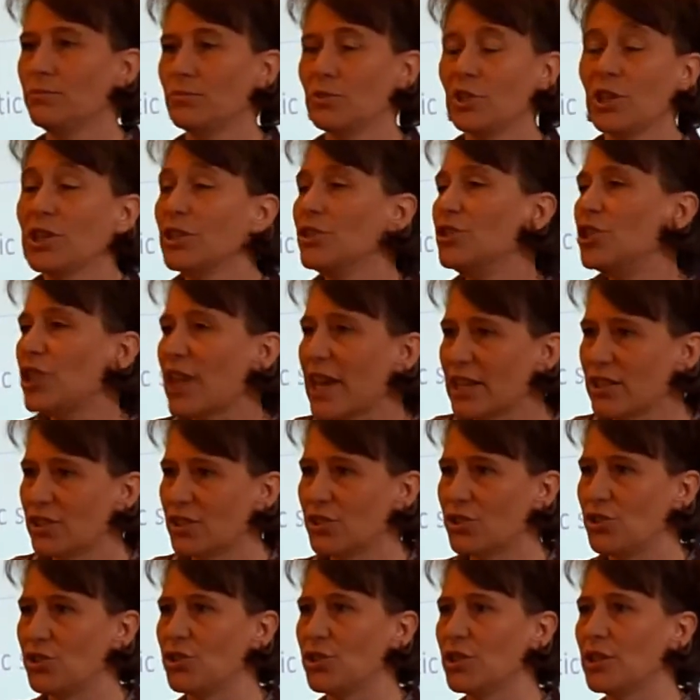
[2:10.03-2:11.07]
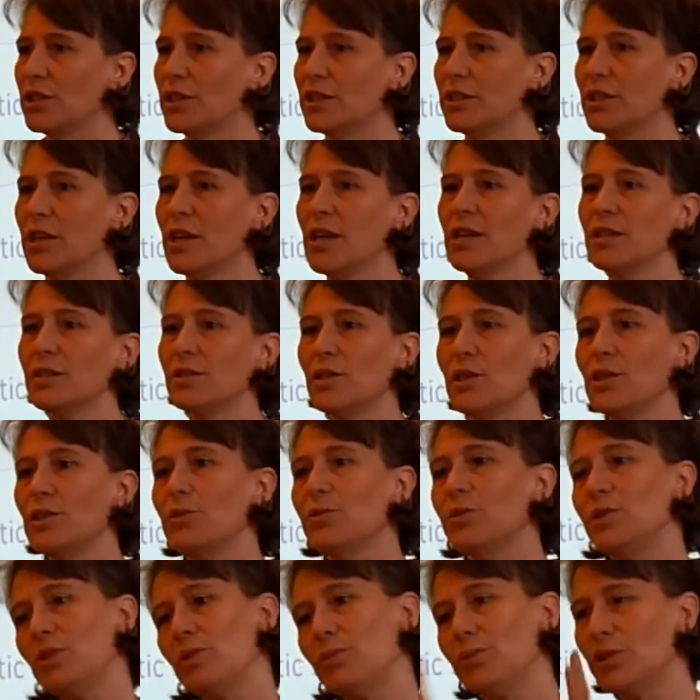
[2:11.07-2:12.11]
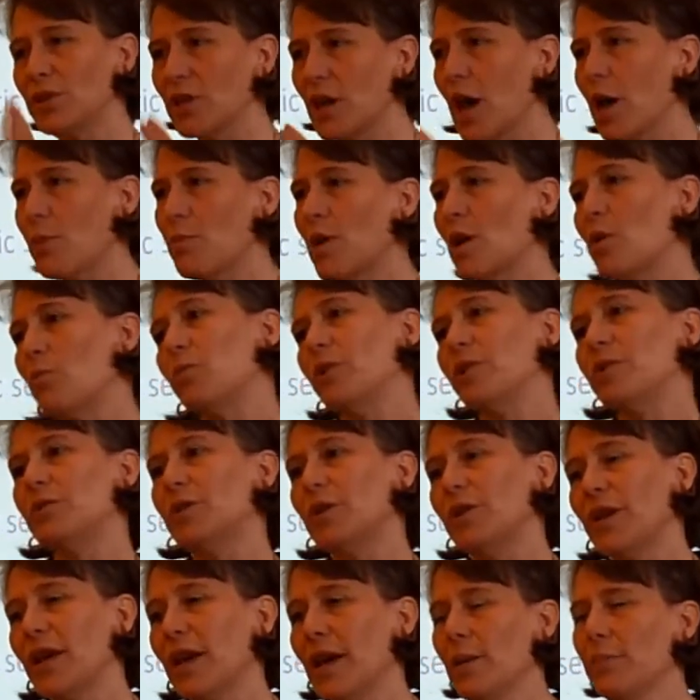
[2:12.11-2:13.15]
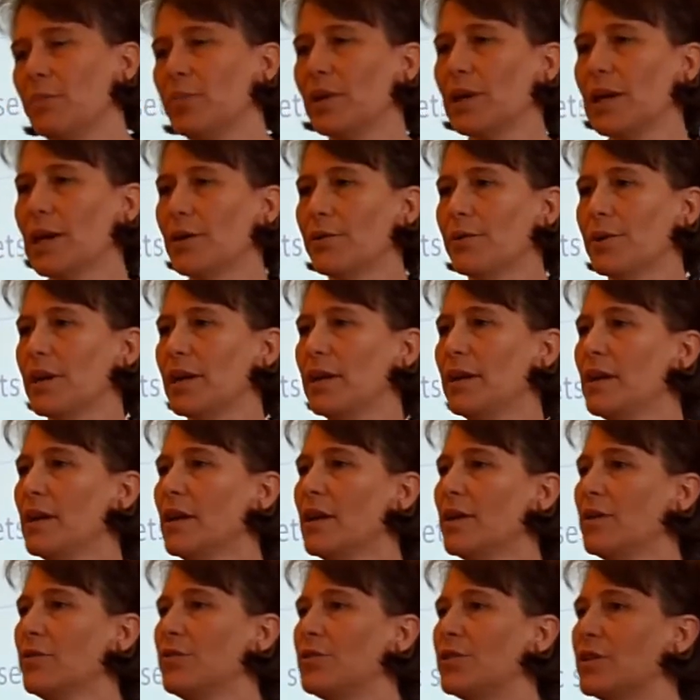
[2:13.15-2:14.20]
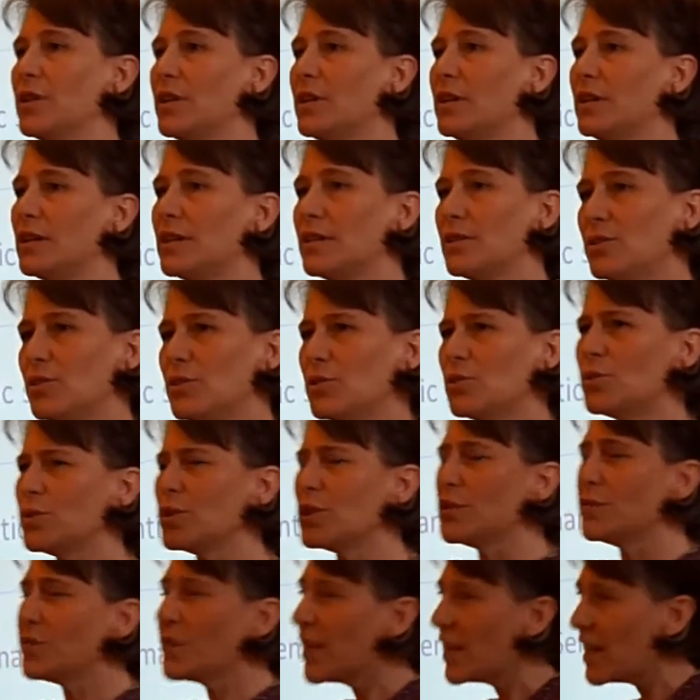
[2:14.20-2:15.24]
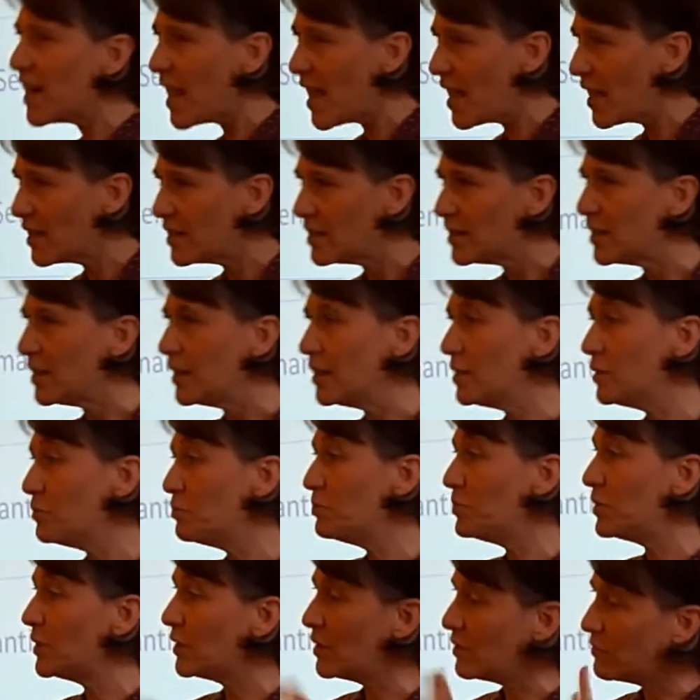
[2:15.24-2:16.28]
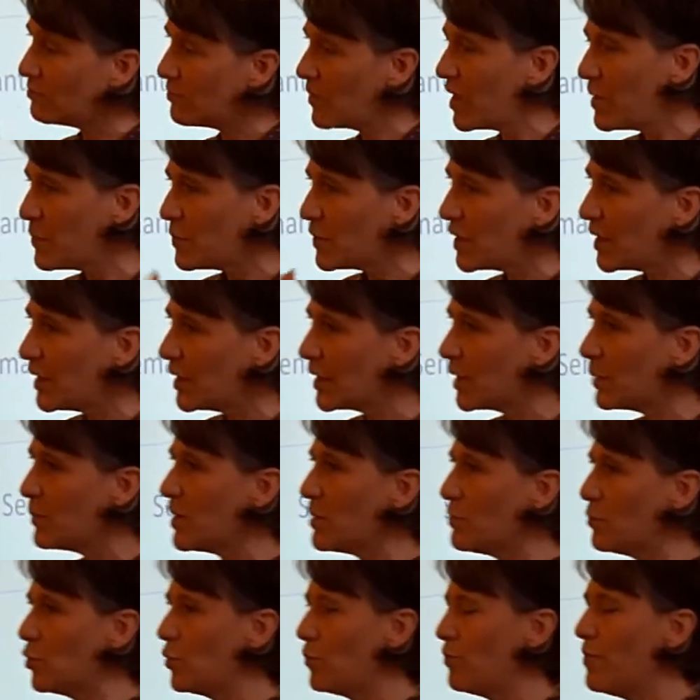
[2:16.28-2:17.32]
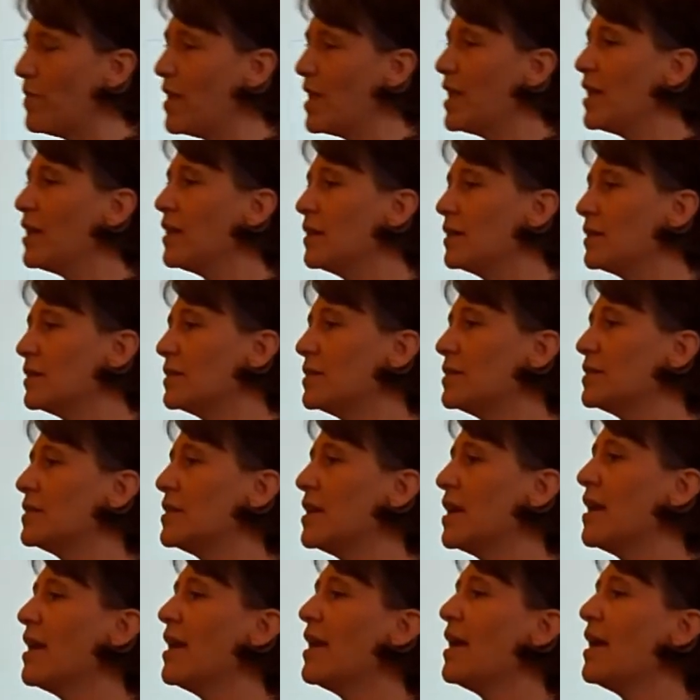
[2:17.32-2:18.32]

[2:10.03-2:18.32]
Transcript: congestion. So you would come up with vocabulary that is sort of connected, but maybe a little bit more mixed.